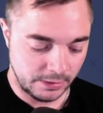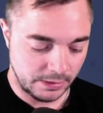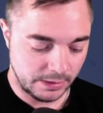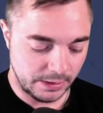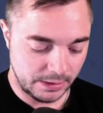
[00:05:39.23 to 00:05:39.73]

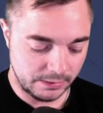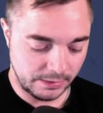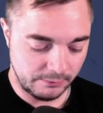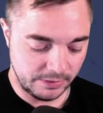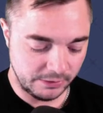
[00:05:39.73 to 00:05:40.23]
And
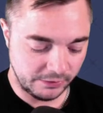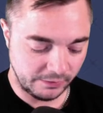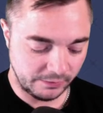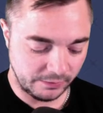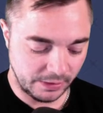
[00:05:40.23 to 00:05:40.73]
then we
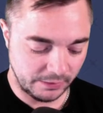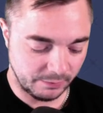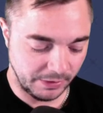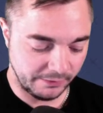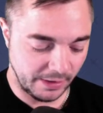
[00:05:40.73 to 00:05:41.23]
just
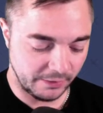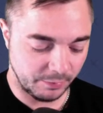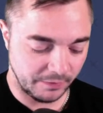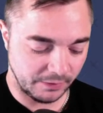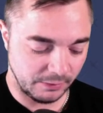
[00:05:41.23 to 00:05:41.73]
split sides
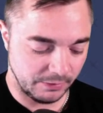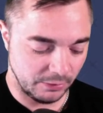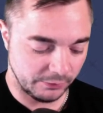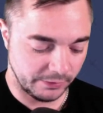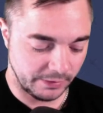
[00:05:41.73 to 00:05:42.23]
basically. We
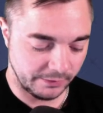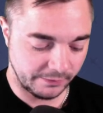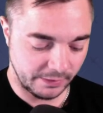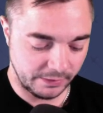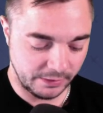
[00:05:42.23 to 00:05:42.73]
go to the other
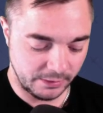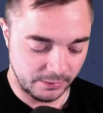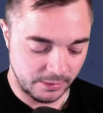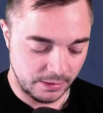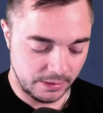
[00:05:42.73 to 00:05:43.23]
side here.
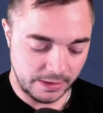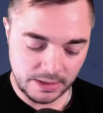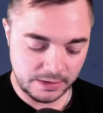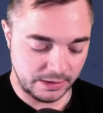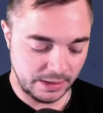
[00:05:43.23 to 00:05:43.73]

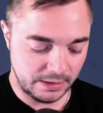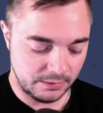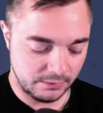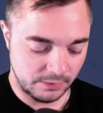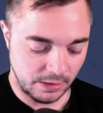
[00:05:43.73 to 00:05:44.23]
And
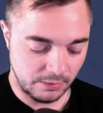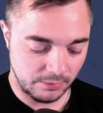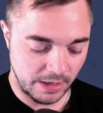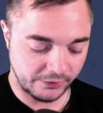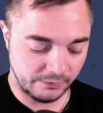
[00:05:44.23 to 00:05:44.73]
again,
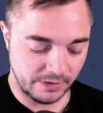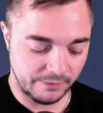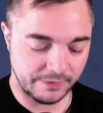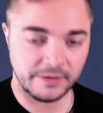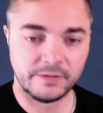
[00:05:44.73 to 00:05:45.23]
actually we
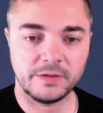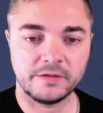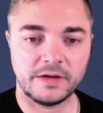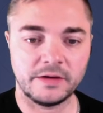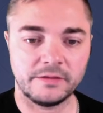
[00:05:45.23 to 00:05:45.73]
have Yasmin's
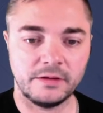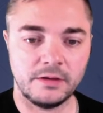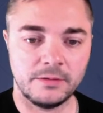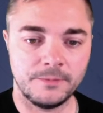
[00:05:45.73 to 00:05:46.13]
attack still.